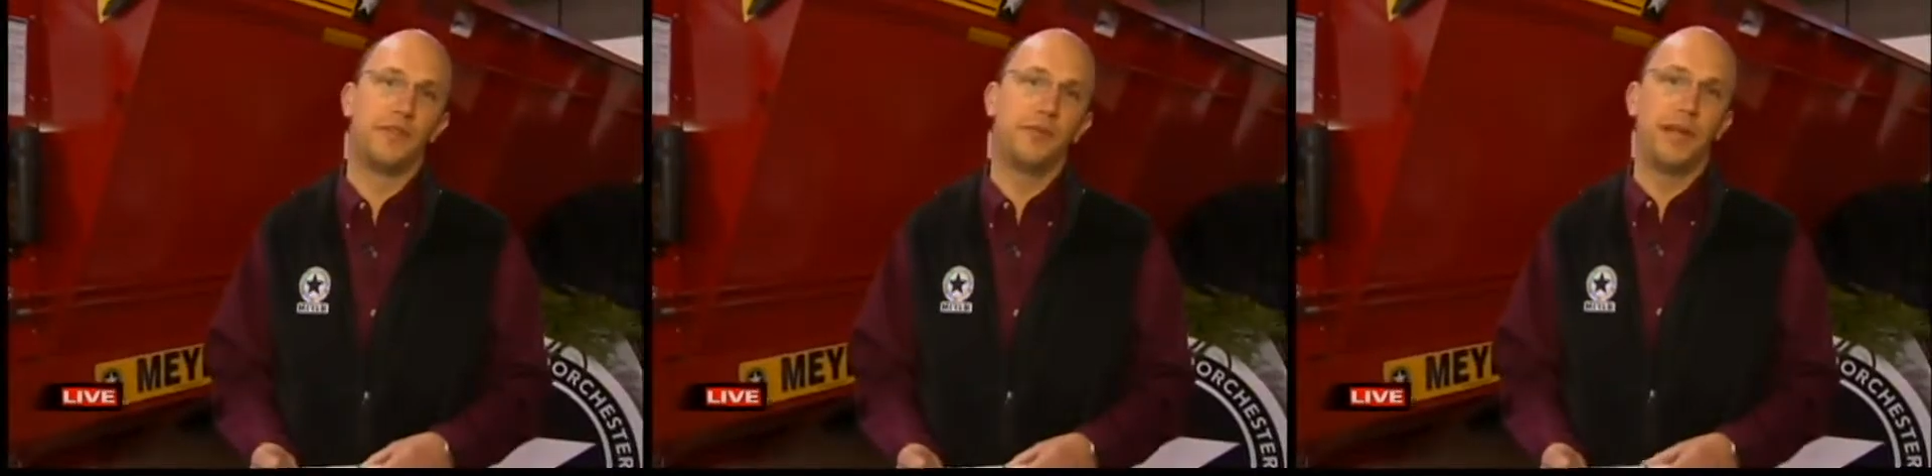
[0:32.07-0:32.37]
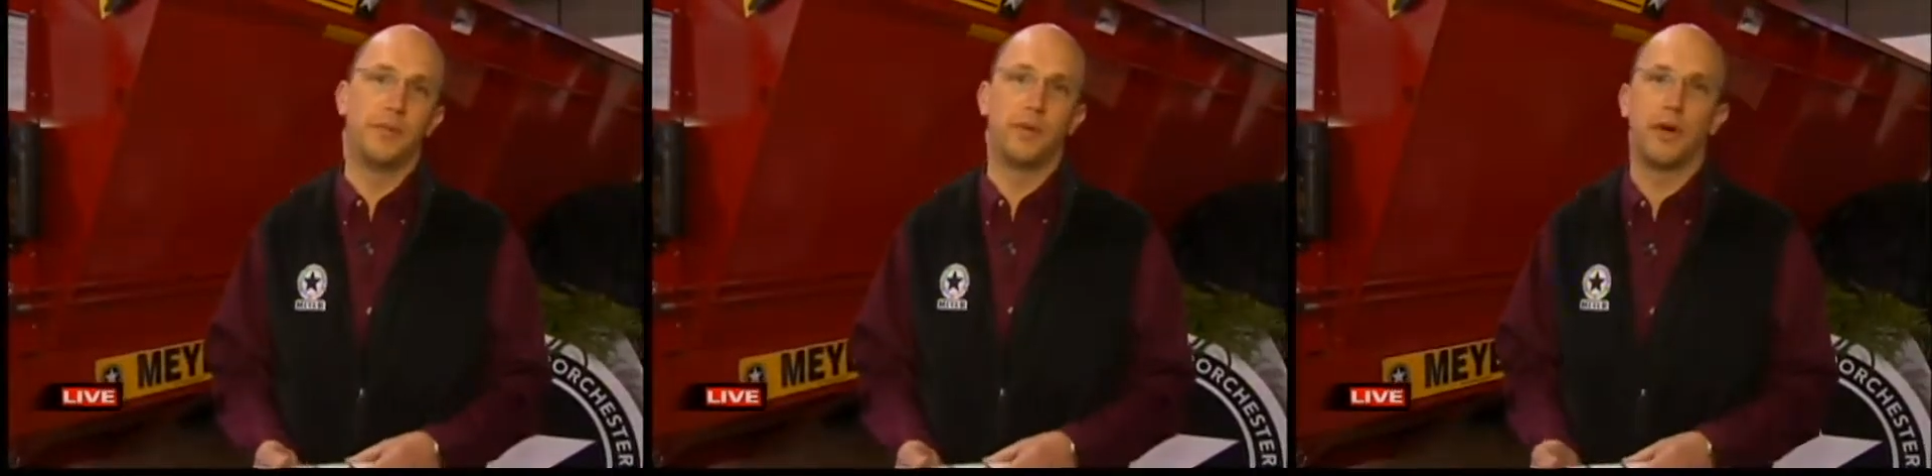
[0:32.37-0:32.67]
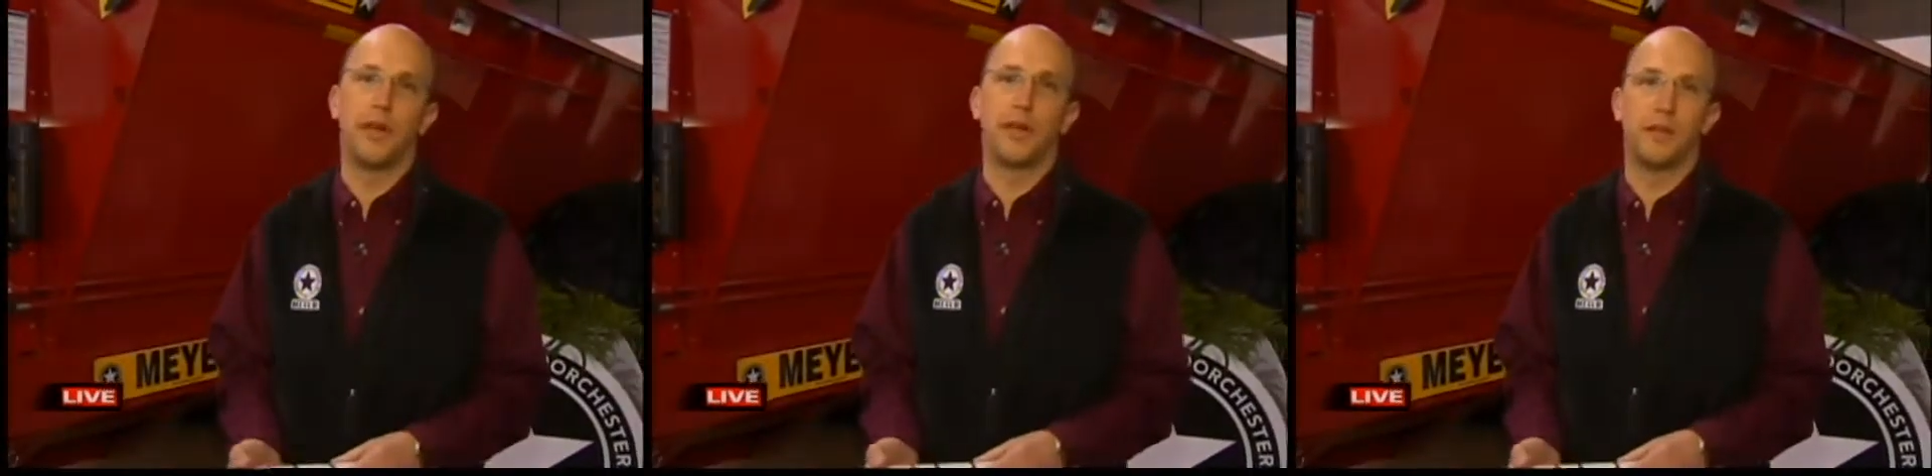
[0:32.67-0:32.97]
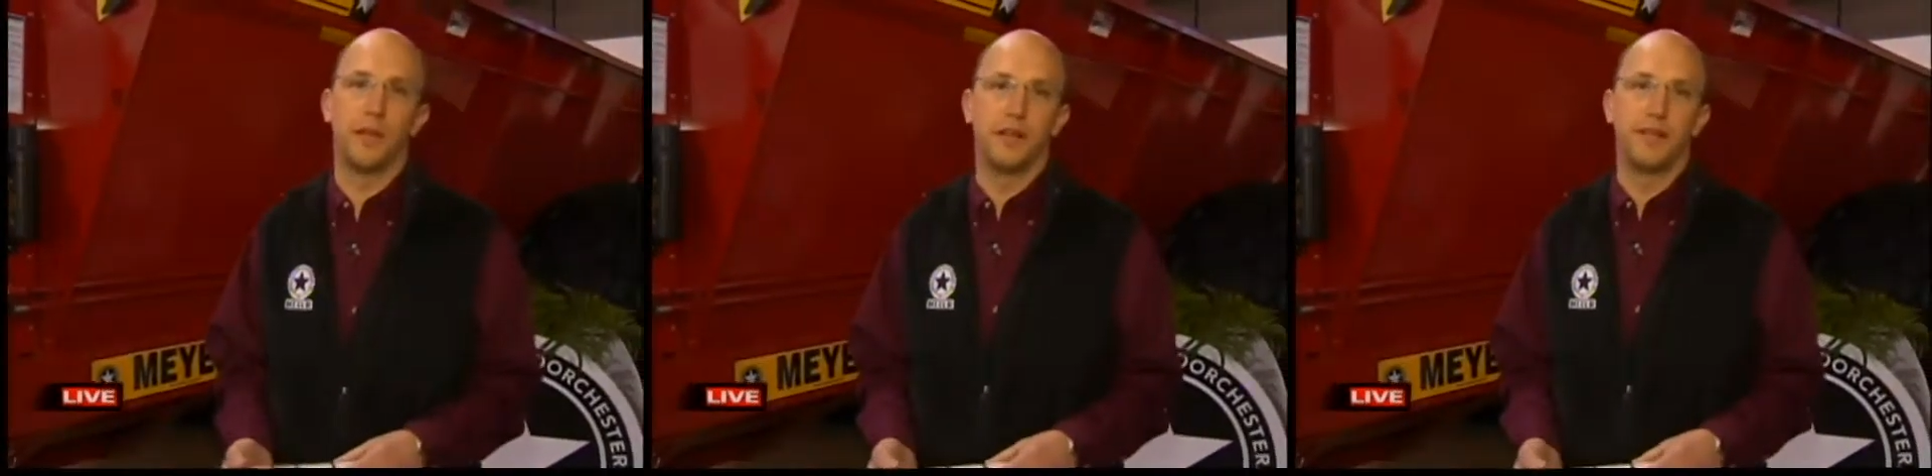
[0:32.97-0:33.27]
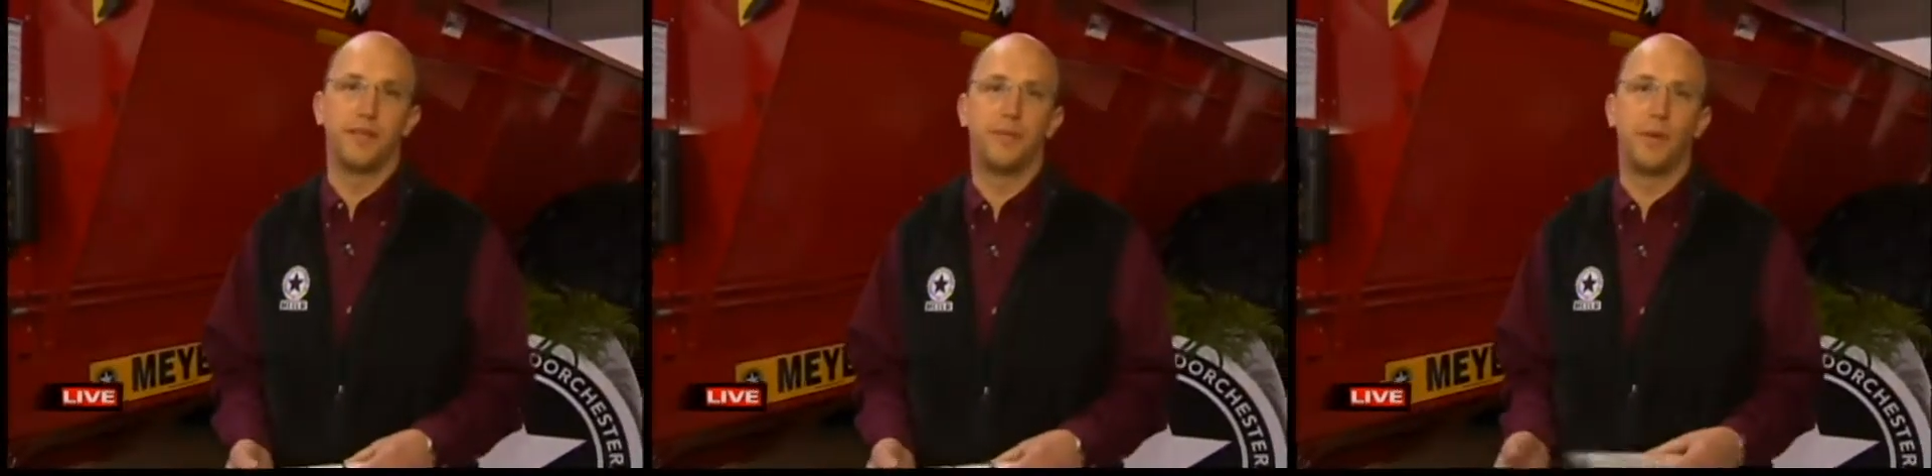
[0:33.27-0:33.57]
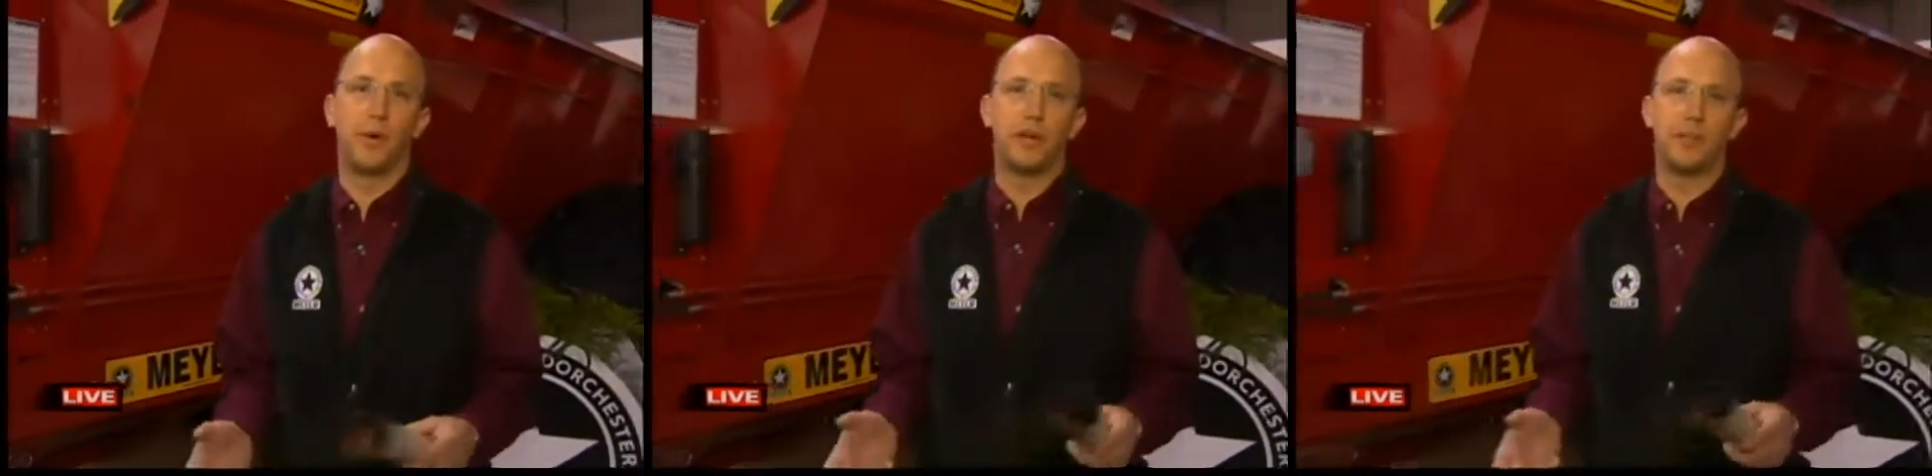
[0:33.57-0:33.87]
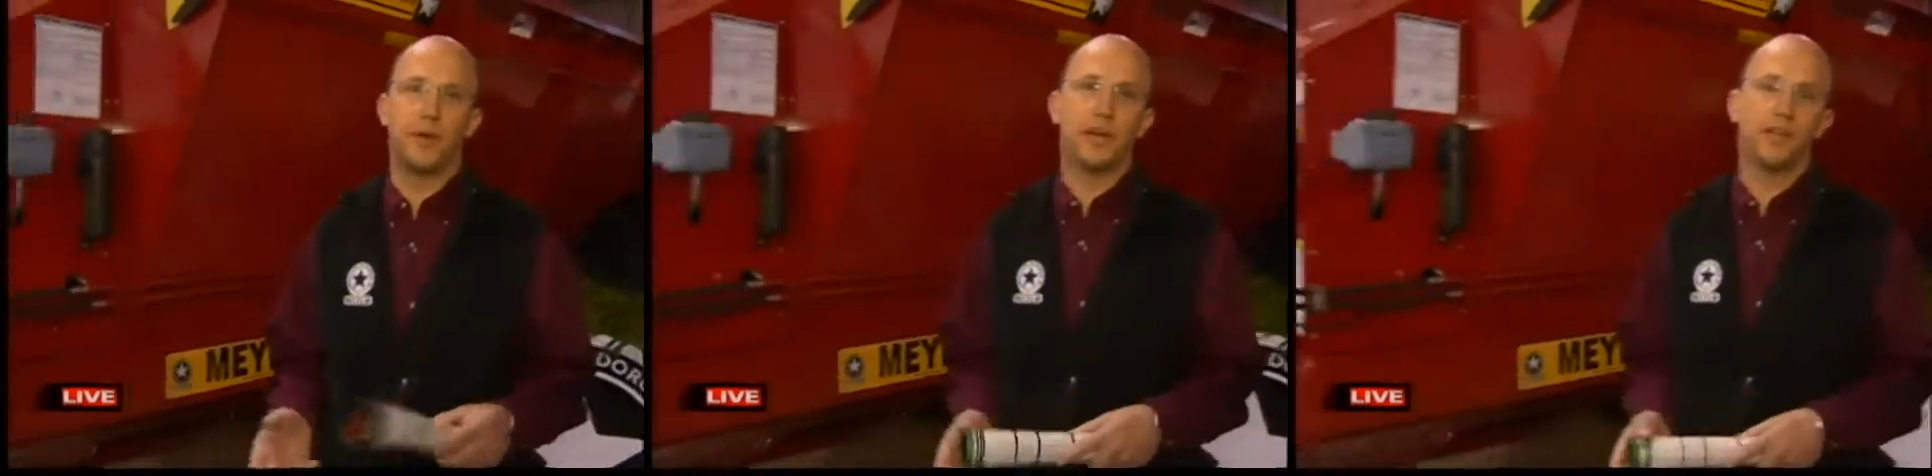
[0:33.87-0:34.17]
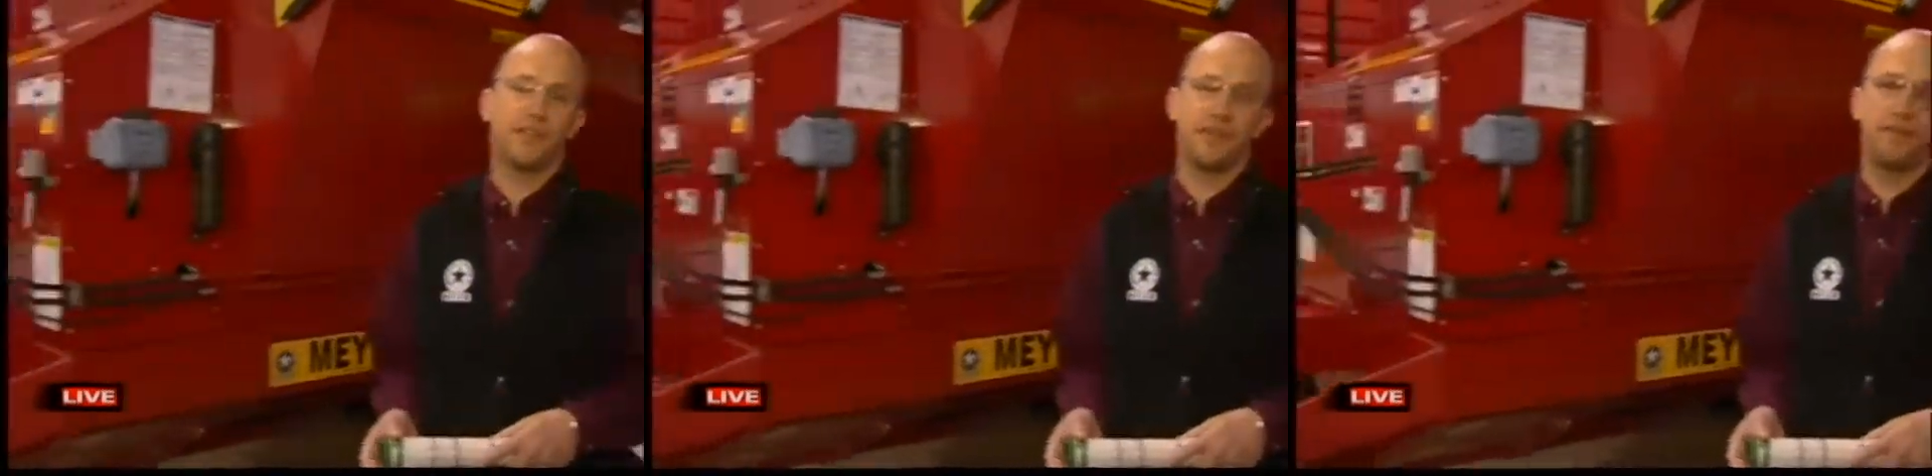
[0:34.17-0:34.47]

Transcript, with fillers: two main product lines, forage boxes